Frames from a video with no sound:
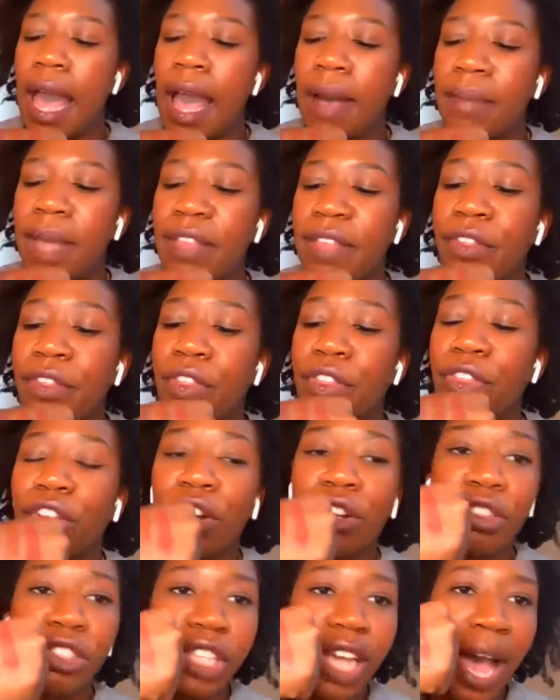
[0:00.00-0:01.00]
Um, and the
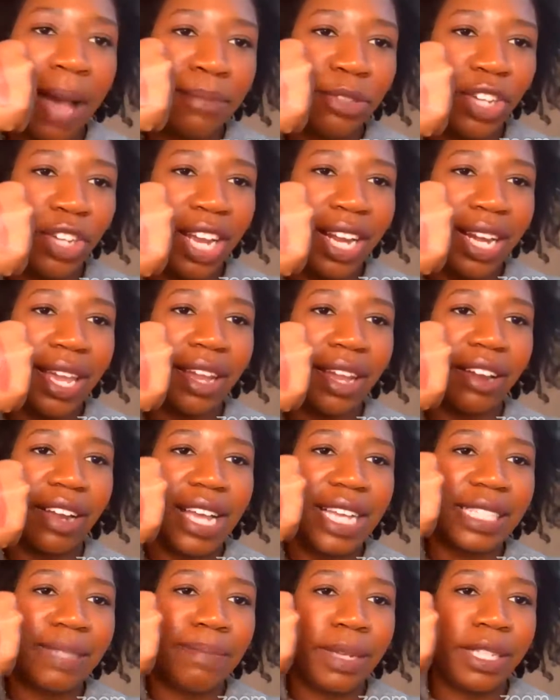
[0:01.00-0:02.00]
third top shade
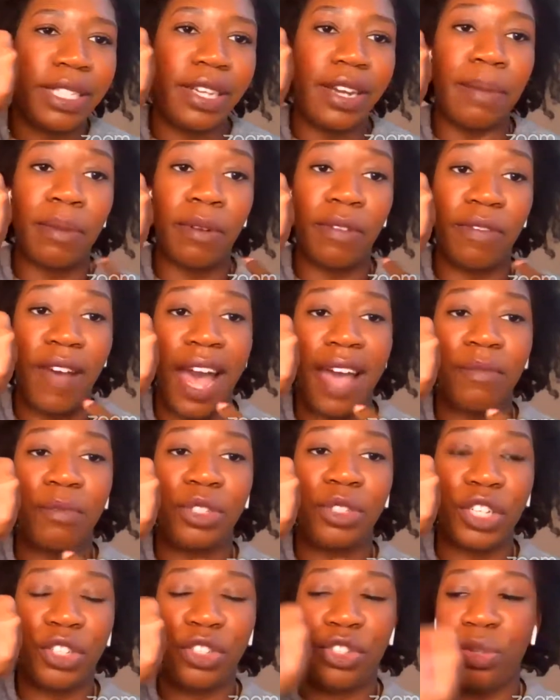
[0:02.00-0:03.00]
here is Mented number
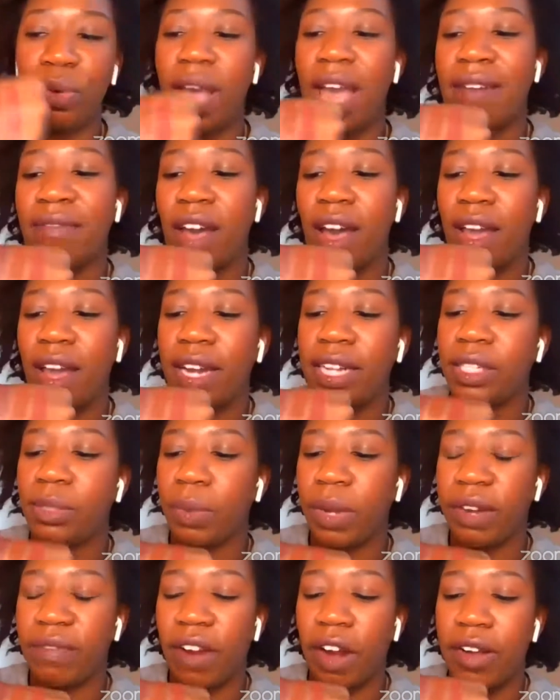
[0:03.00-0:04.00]
five, which I do have on.
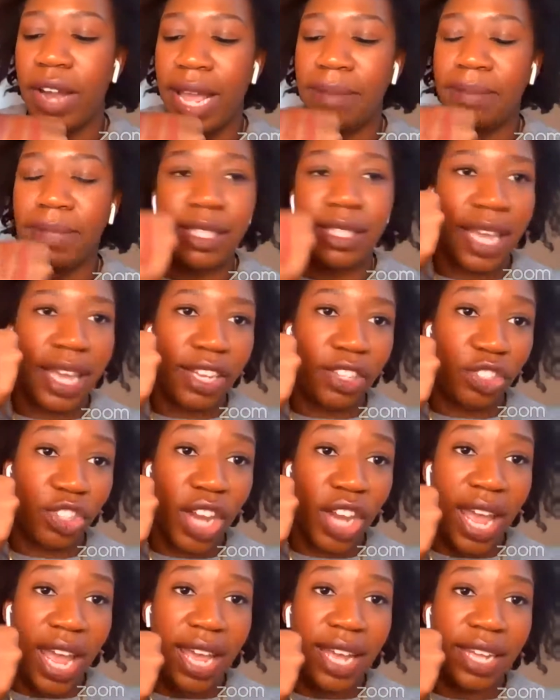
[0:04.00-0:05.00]
It's one of our namesake
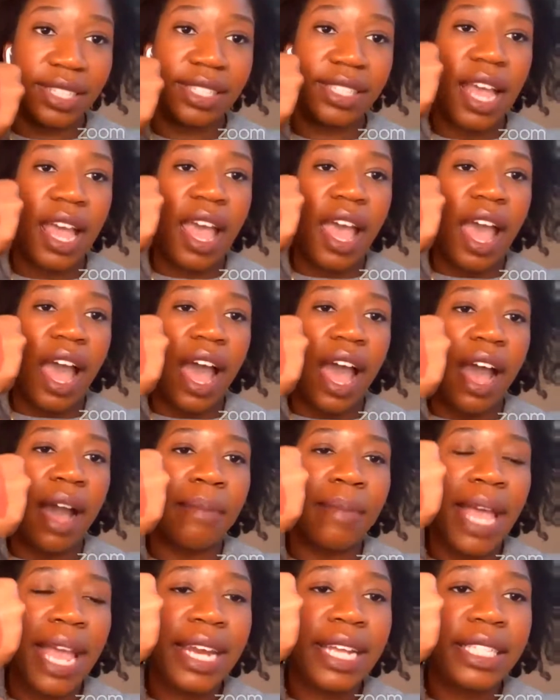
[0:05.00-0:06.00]
shades.
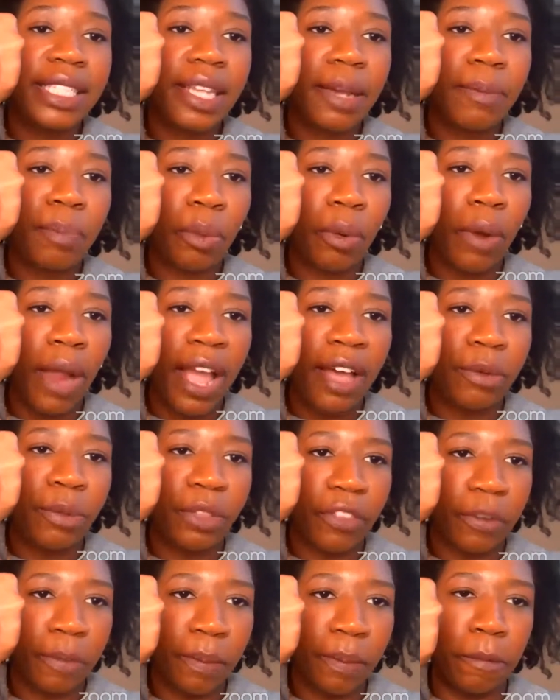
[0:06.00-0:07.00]
Um, and it's a brown
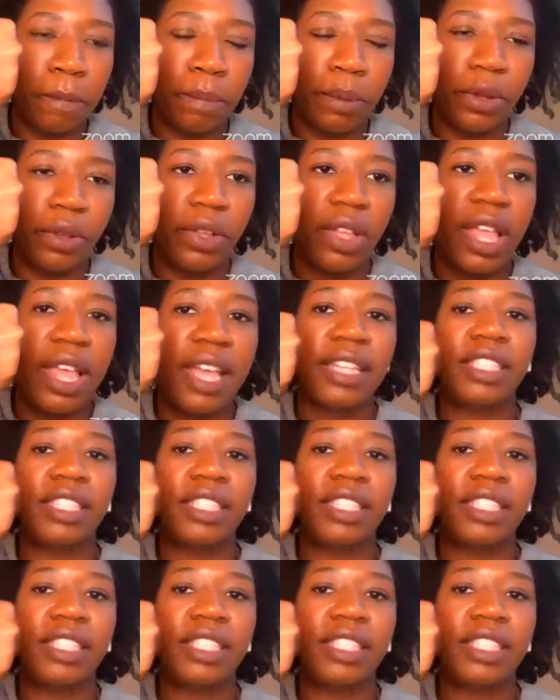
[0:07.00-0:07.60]
with a purple.